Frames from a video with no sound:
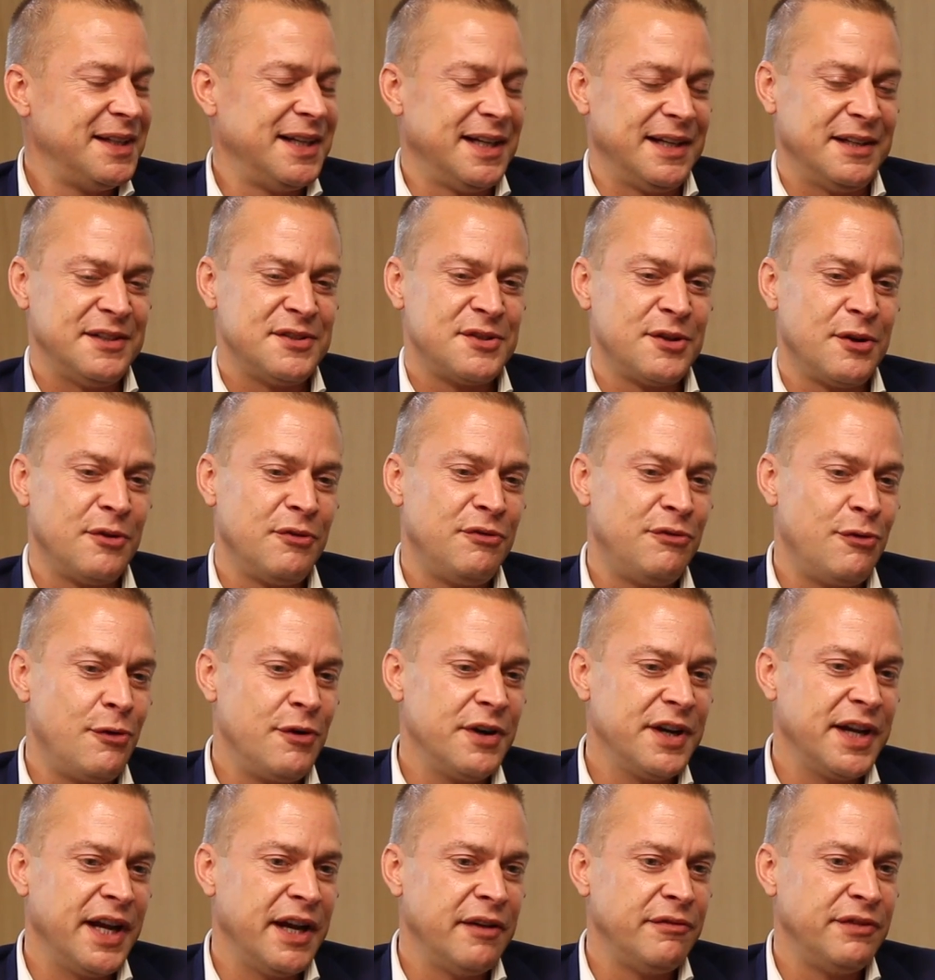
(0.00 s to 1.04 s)
Yeah, so
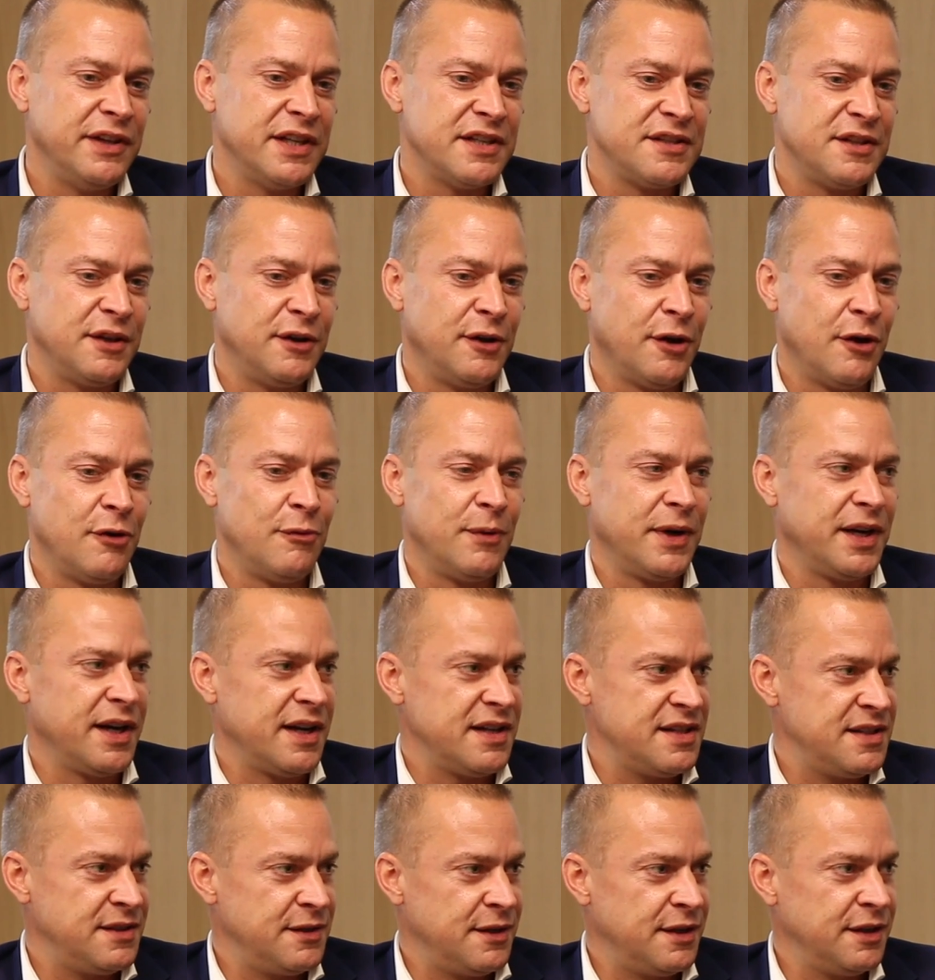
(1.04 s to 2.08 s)
4.5 years ago when
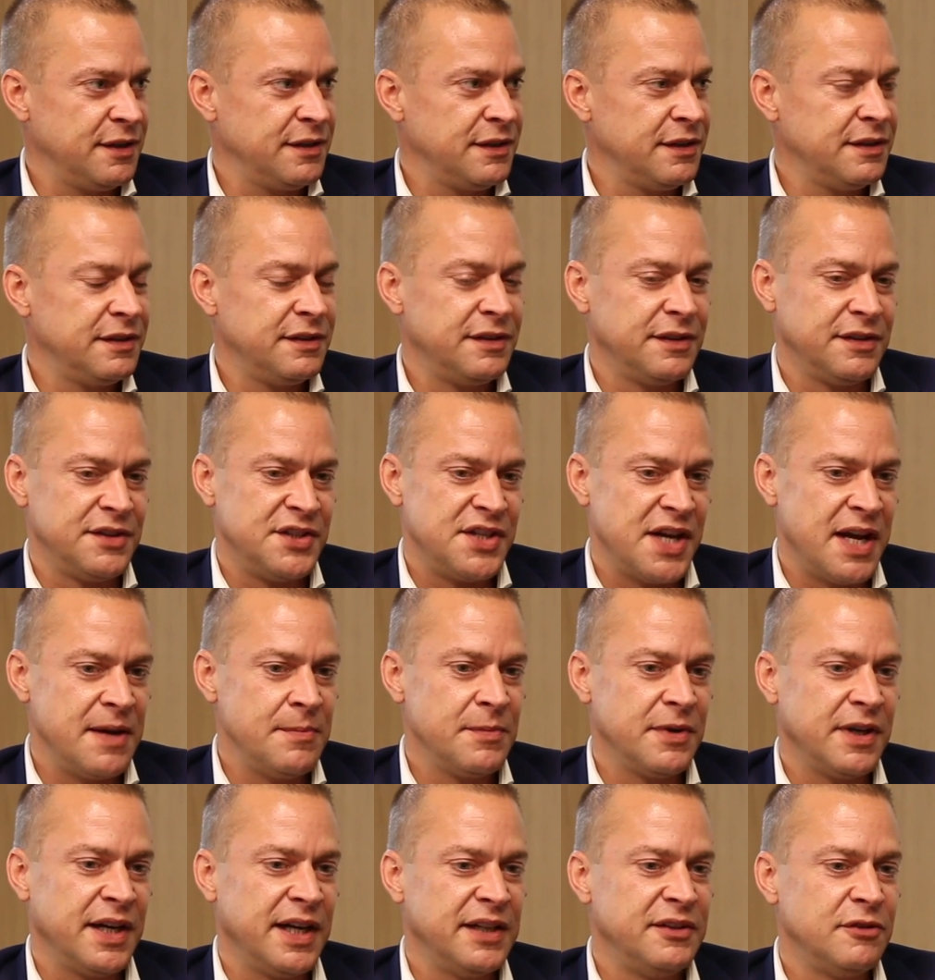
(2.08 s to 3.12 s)
I started, the
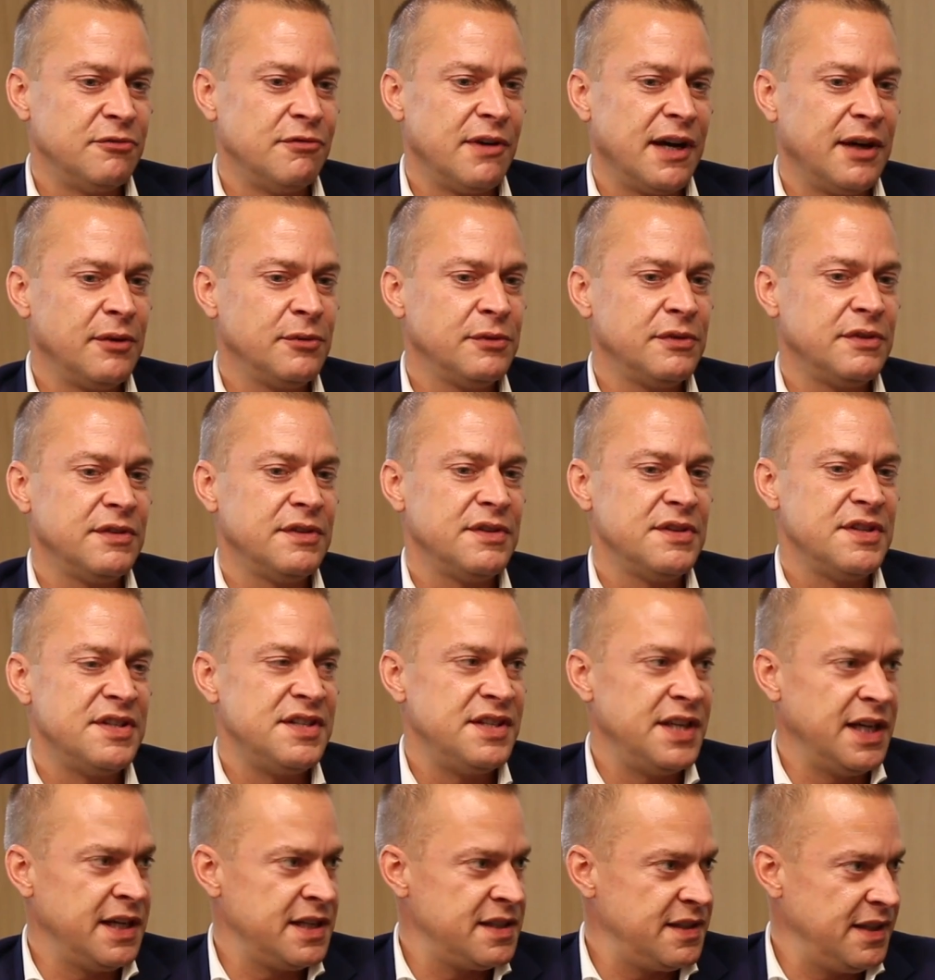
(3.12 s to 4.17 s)
chamber had around
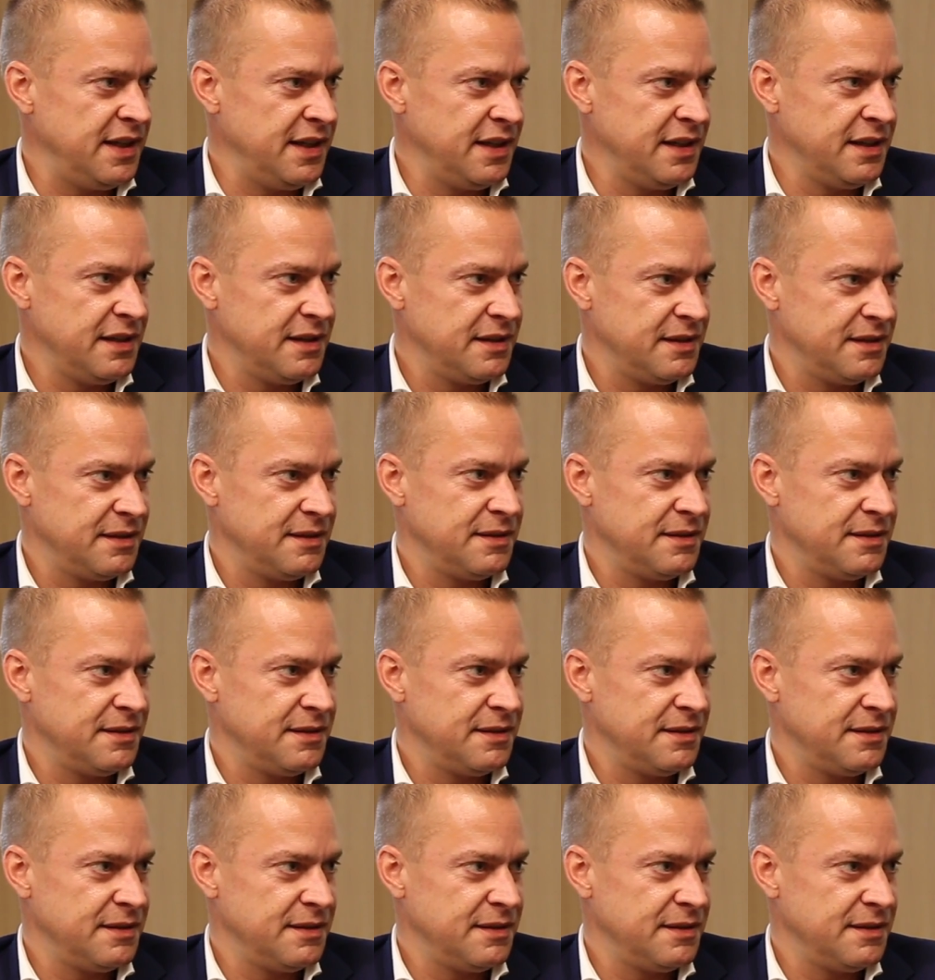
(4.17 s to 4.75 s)
60